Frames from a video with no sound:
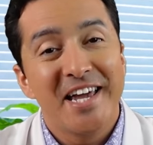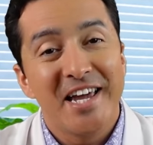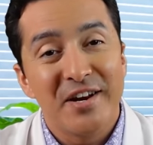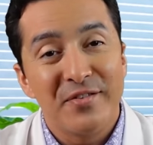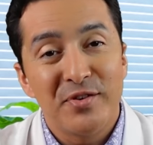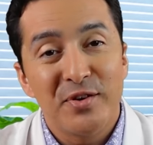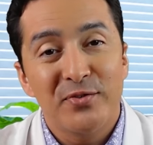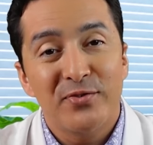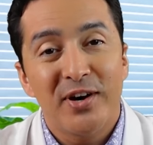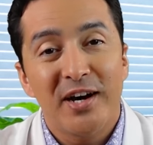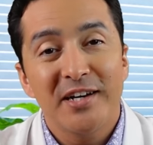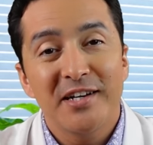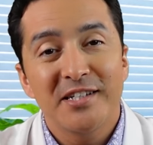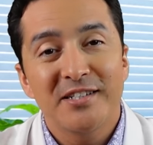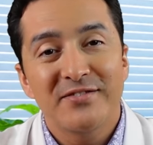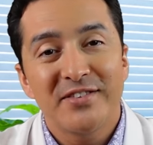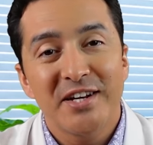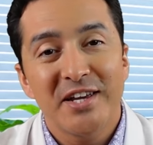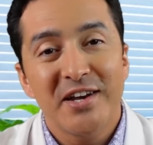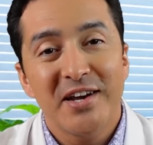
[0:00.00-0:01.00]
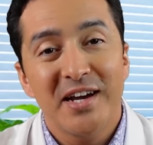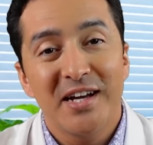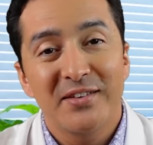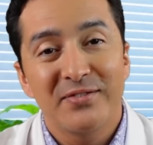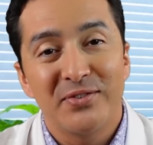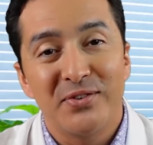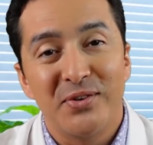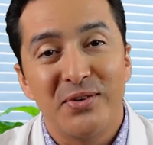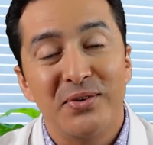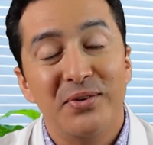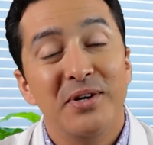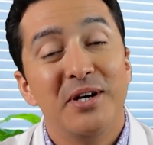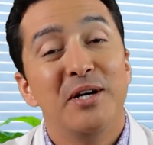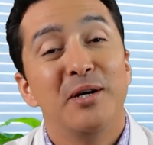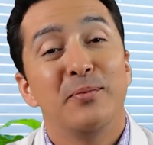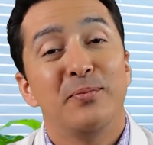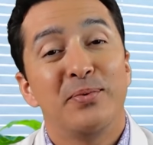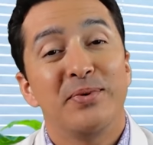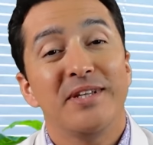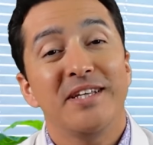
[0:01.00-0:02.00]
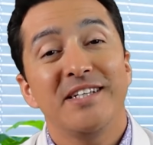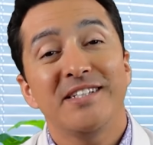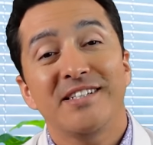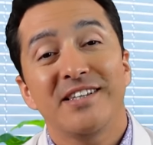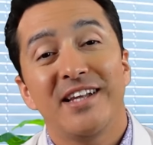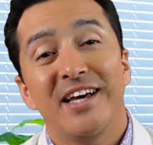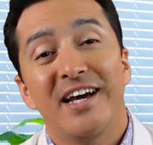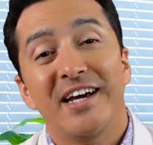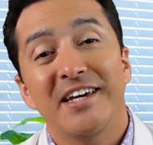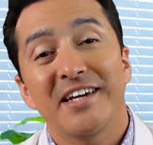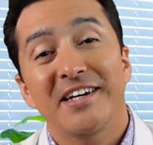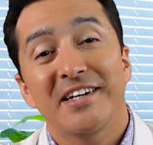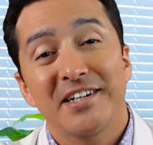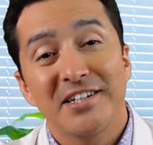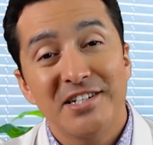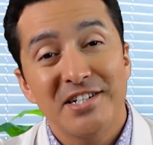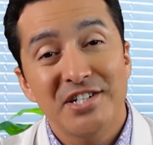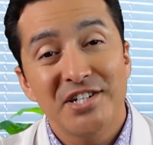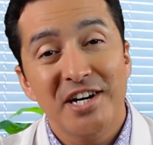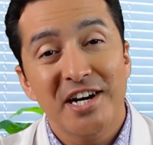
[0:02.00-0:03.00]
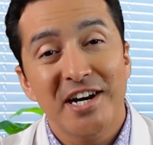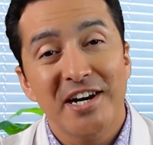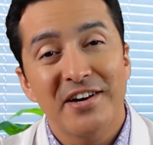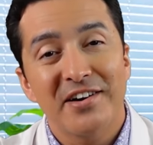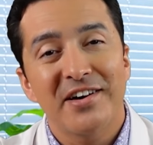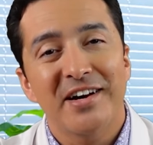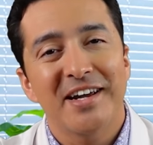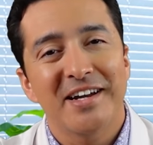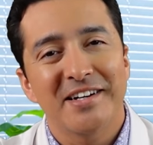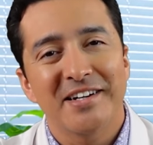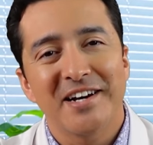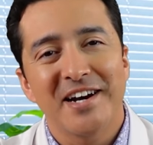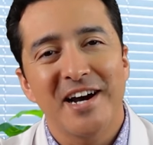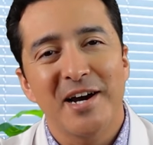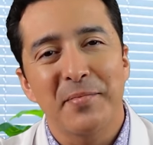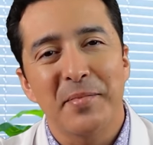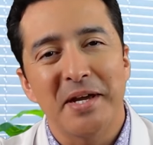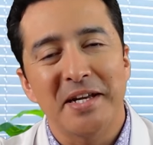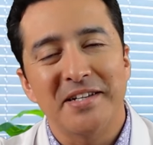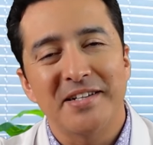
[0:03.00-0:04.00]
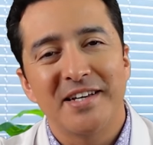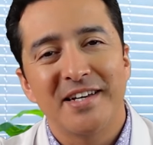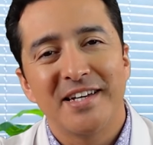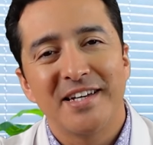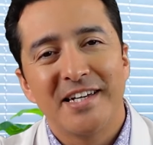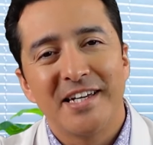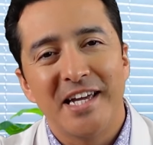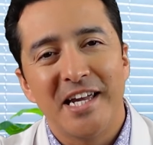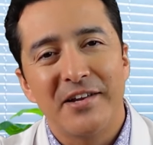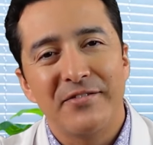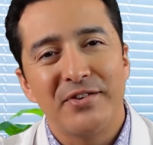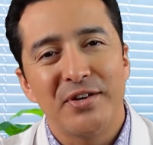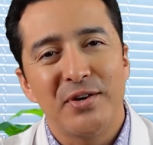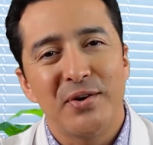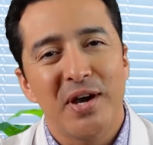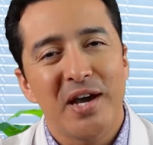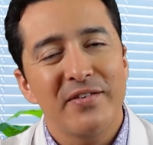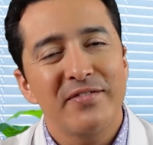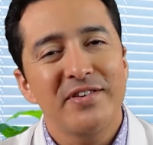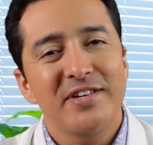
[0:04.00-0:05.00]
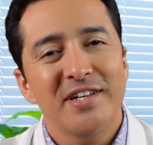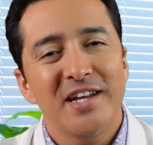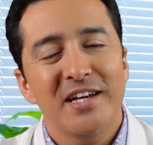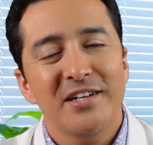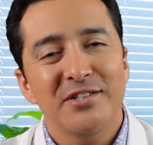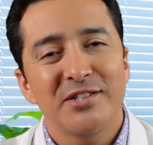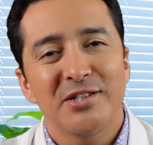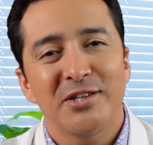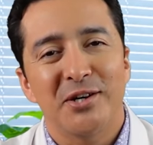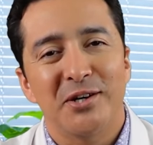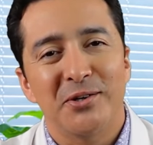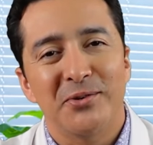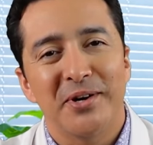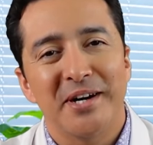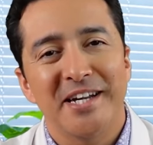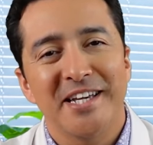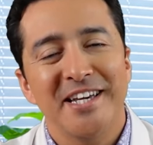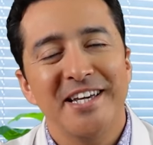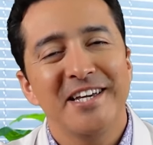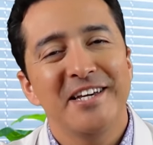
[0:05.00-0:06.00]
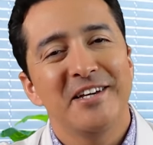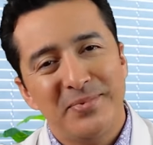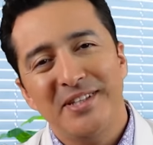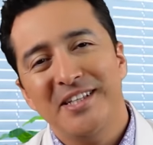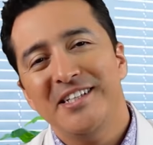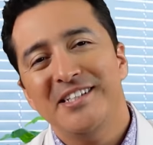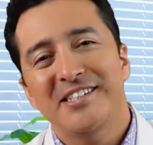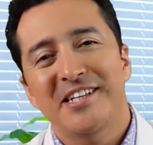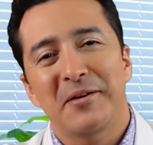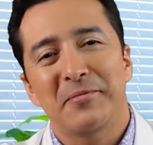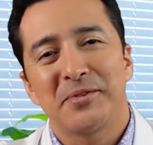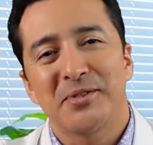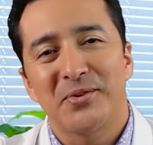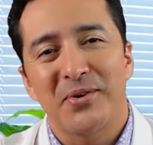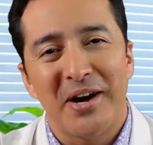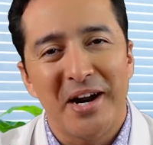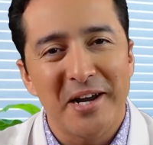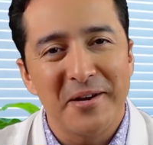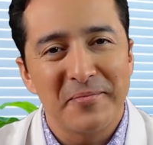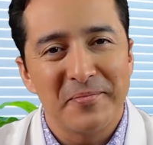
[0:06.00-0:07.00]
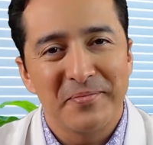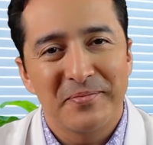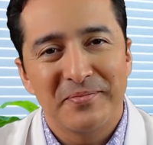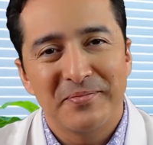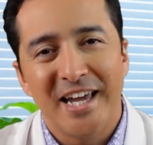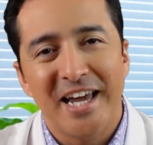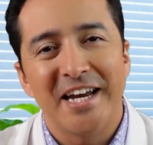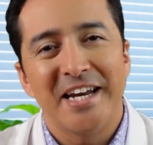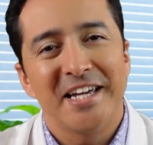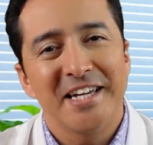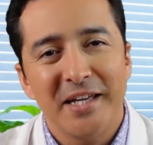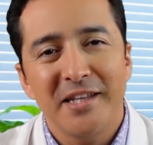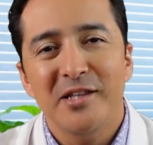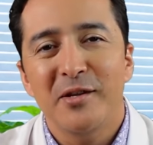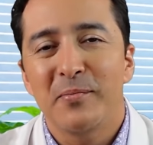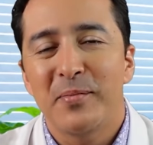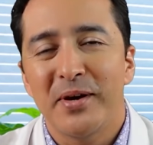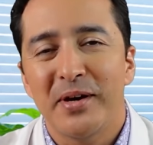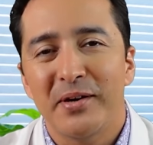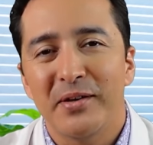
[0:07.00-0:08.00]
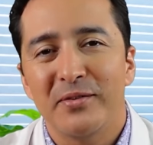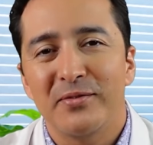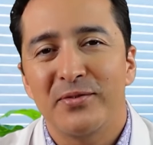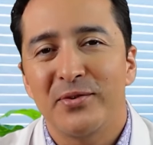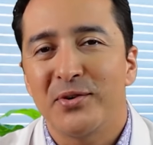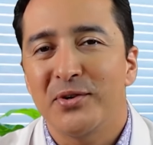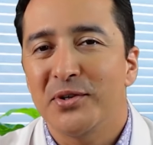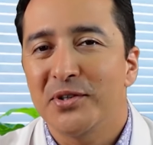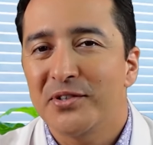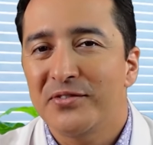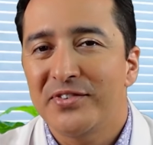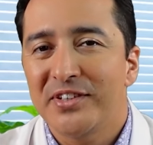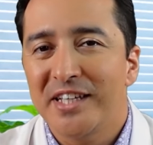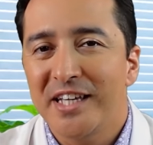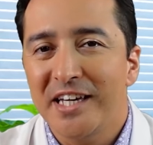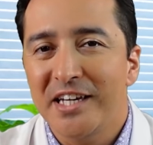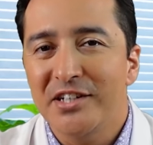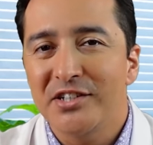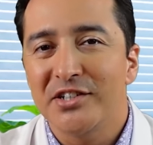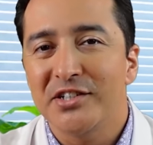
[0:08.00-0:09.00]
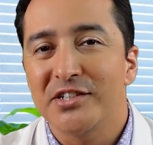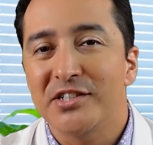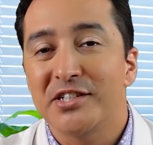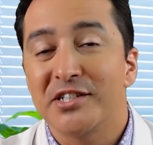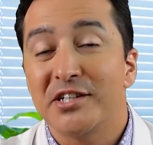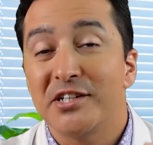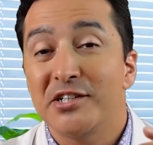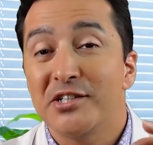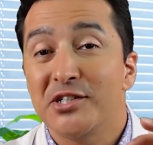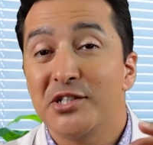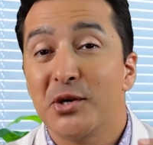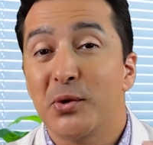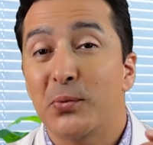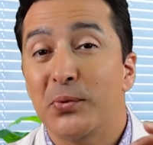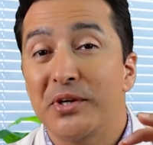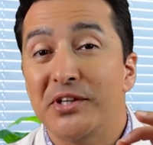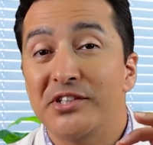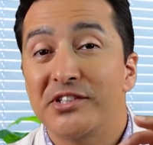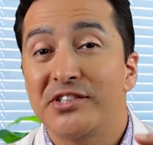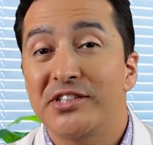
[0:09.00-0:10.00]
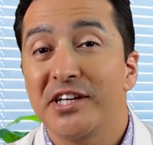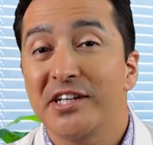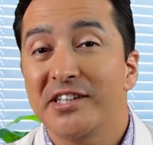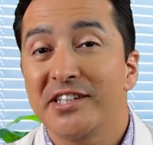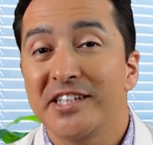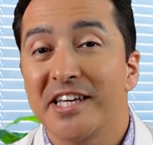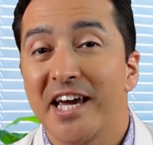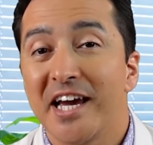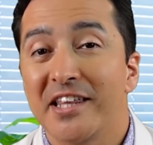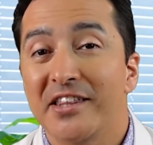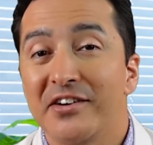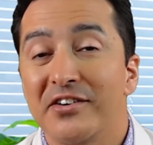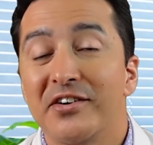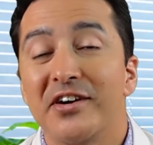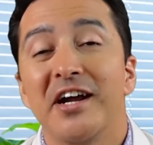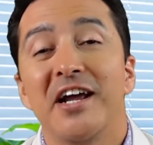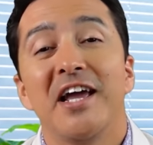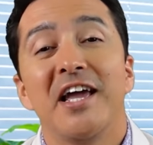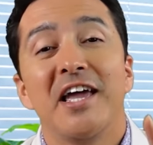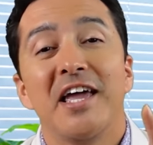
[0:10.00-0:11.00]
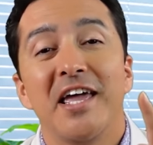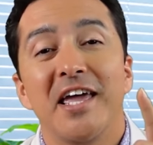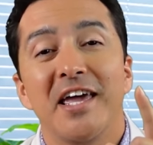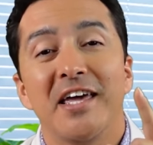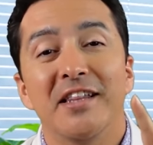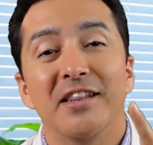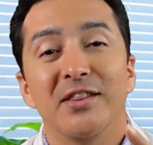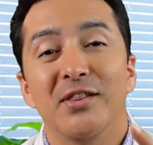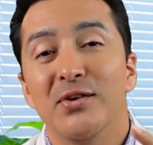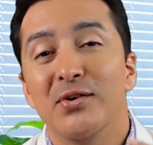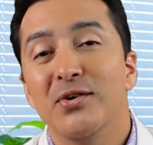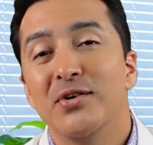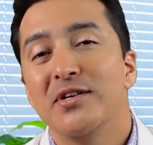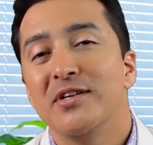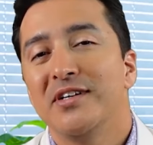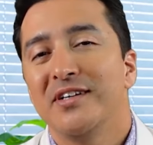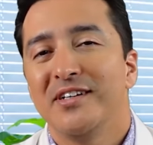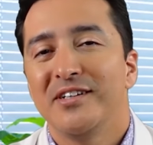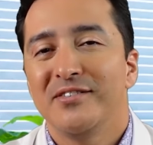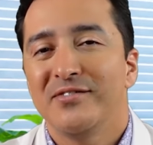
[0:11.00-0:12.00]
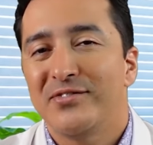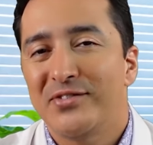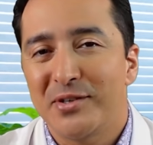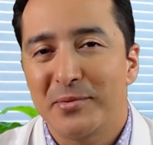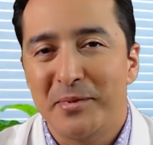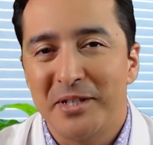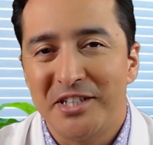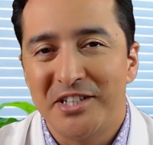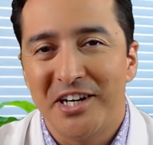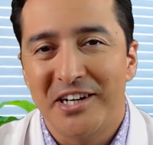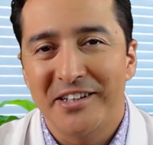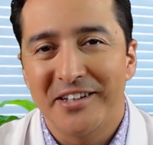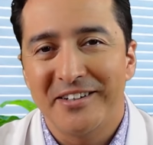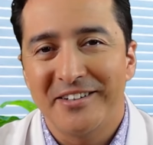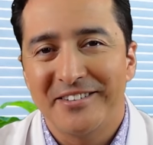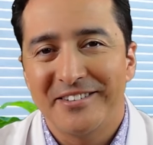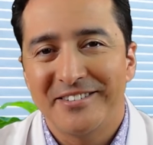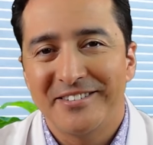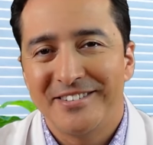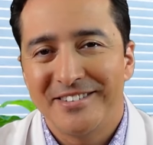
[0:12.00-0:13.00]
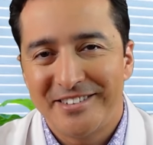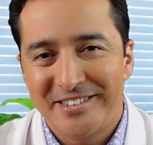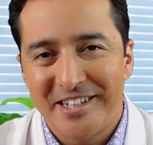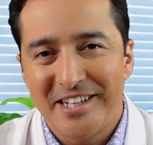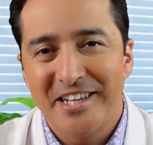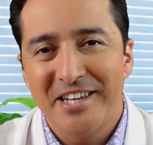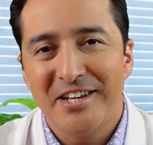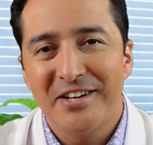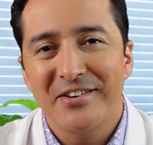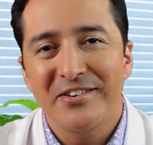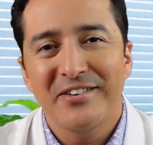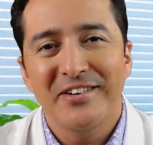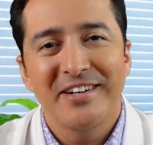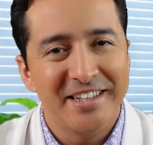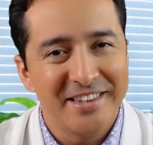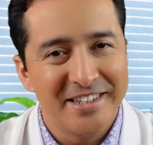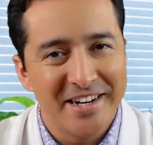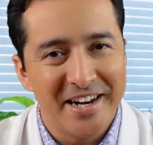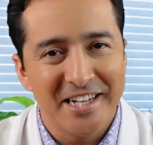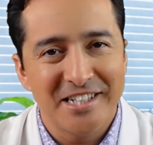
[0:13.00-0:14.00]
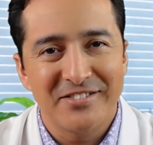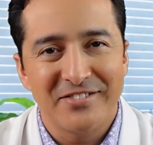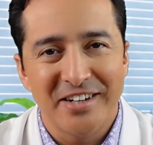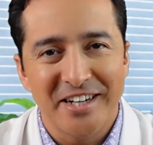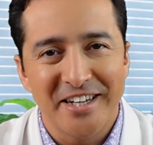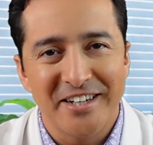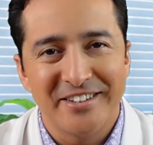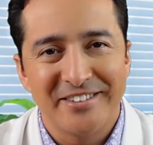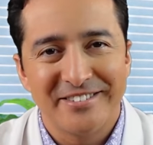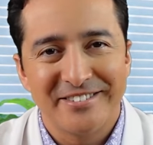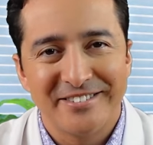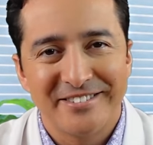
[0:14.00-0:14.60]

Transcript: And if you find this video helpful, please like, share, and comment. And if you haven't done so already, please subscribe and hit the bell for notifications so we stick together and learn from each other. See you in the next video.